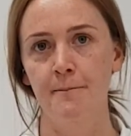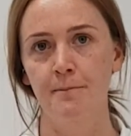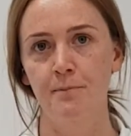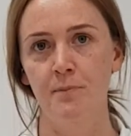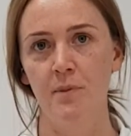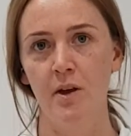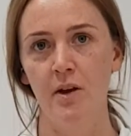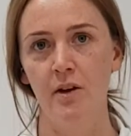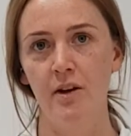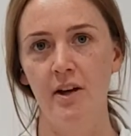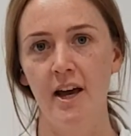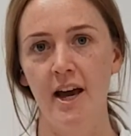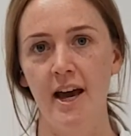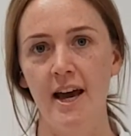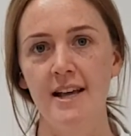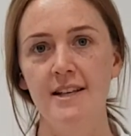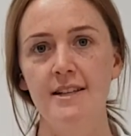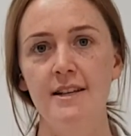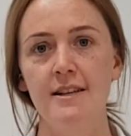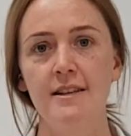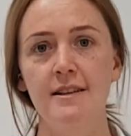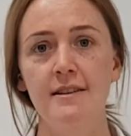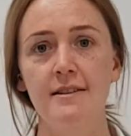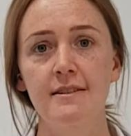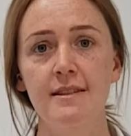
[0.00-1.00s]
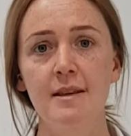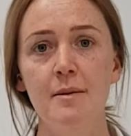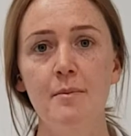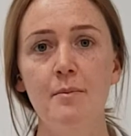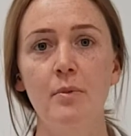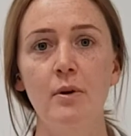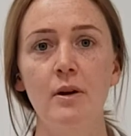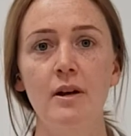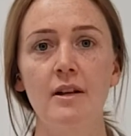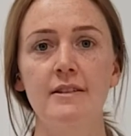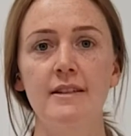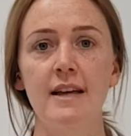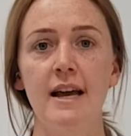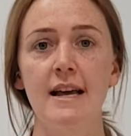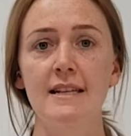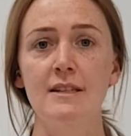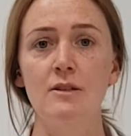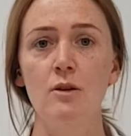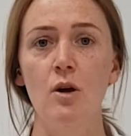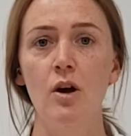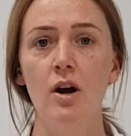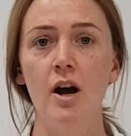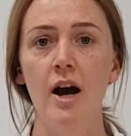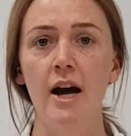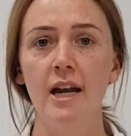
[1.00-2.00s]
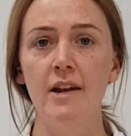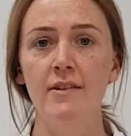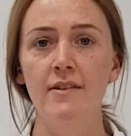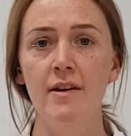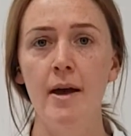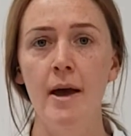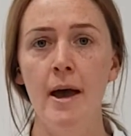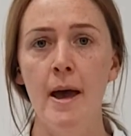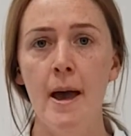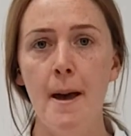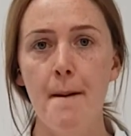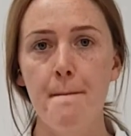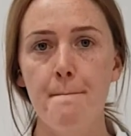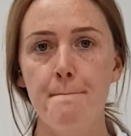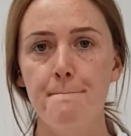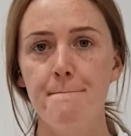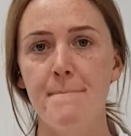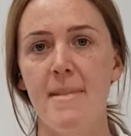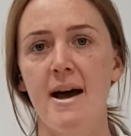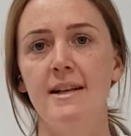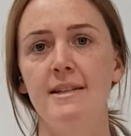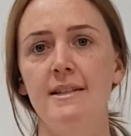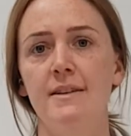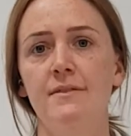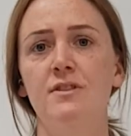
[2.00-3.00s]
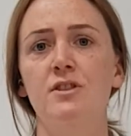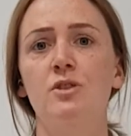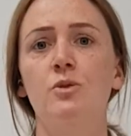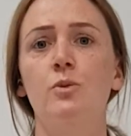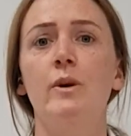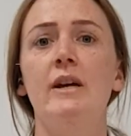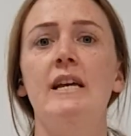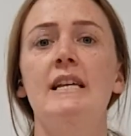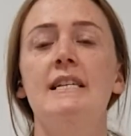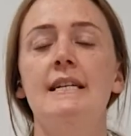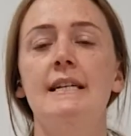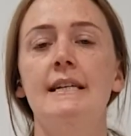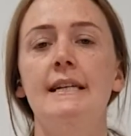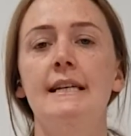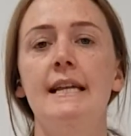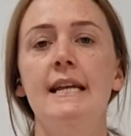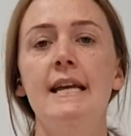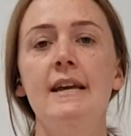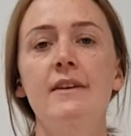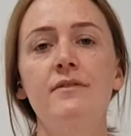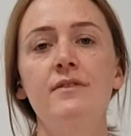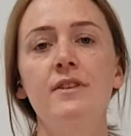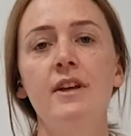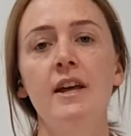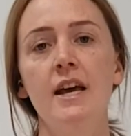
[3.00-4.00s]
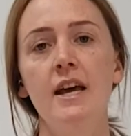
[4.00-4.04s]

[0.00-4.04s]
Okay, so it's as simple as that. It's not kind of a massive squeeze and lift.